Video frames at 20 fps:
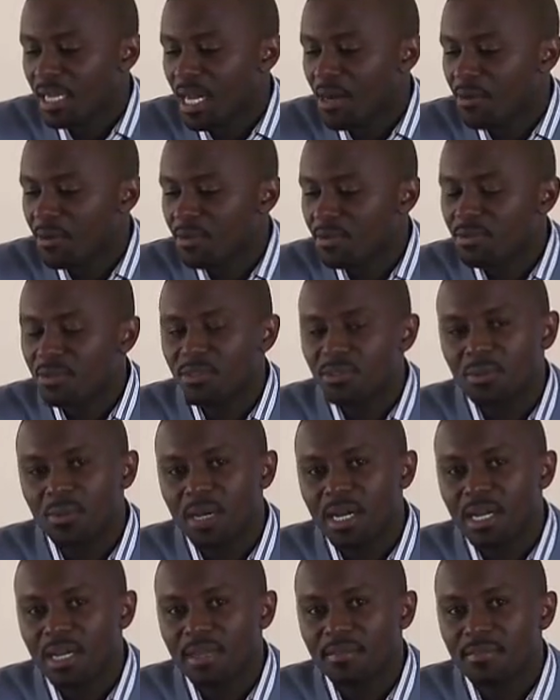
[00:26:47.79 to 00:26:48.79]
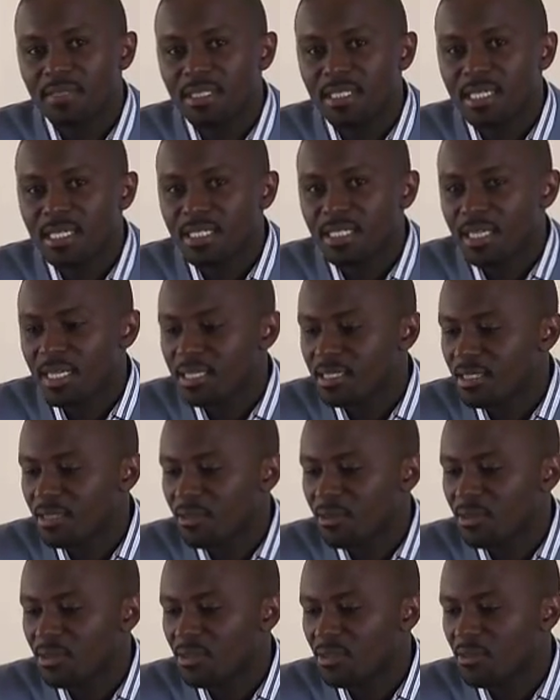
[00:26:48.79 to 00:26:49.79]
How are you going to archive the data? Is it
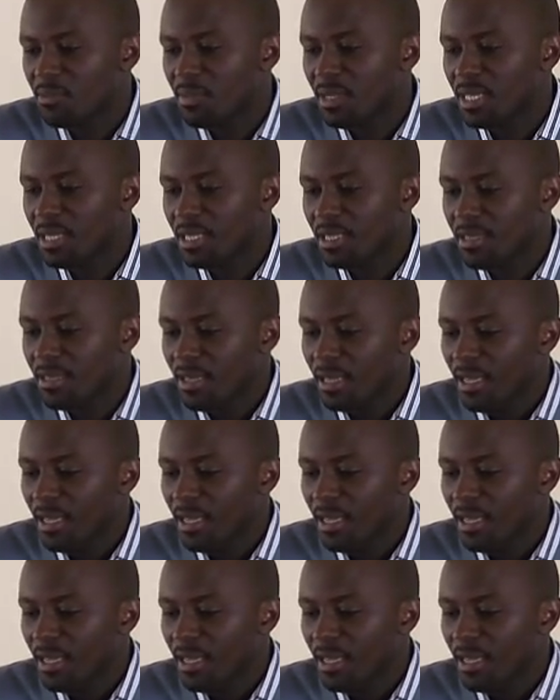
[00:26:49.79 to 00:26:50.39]
going to be